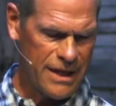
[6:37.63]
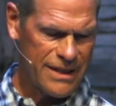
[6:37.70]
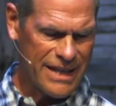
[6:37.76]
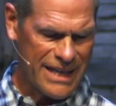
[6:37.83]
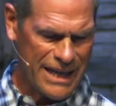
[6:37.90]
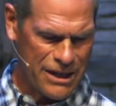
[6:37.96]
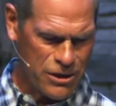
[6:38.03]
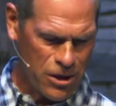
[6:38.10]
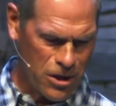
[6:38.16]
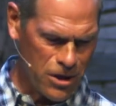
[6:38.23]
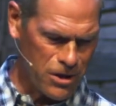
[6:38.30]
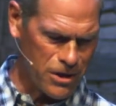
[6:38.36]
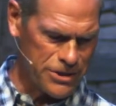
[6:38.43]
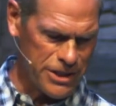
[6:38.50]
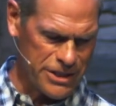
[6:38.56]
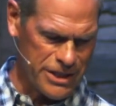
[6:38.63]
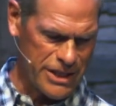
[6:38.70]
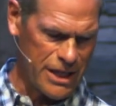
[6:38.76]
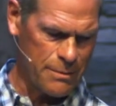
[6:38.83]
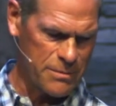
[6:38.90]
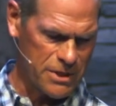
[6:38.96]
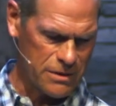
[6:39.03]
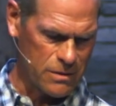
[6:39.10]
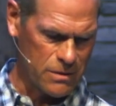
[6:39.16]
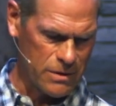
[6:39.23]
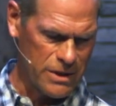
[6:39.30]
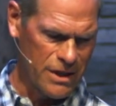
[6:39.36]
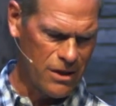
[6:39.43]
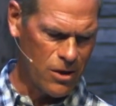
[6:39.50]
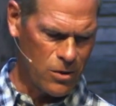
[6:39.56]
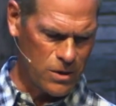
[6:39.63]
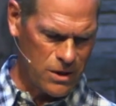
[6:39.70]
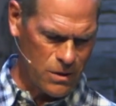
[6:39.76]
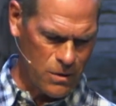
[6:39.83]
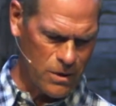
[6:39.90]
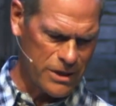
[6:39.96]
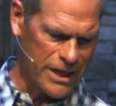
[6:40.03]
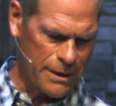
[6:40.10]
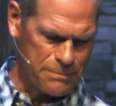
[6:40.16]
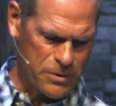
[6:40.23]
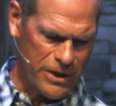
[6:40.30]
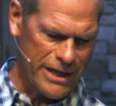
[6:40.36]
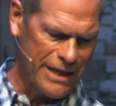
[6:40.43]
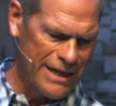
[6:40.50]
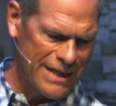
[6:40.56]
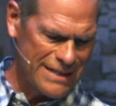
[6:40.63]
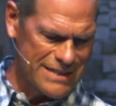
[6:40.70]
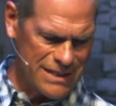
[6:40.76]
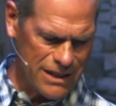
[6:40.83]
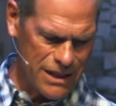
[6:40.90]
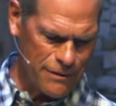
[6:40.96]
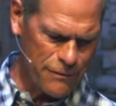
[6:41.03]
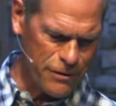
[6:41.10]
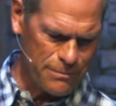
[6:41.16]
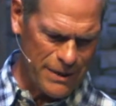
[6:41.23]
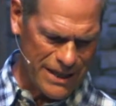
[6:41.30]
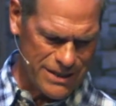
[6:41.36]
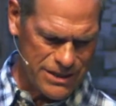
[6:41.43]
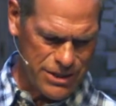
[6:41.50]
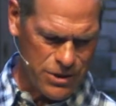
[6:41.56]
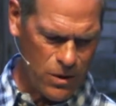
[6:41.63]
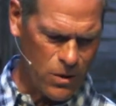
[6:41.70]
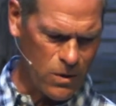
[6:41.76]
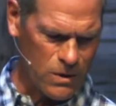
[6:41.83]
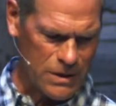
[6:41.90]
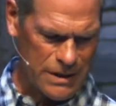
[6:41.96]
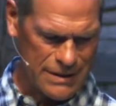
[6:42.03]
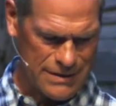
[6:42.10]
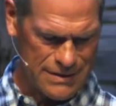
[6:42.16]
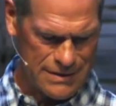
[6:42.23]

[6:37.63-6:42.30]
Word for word: Then I called on the name of the Lord. O Lord, I pray, deliver my soul.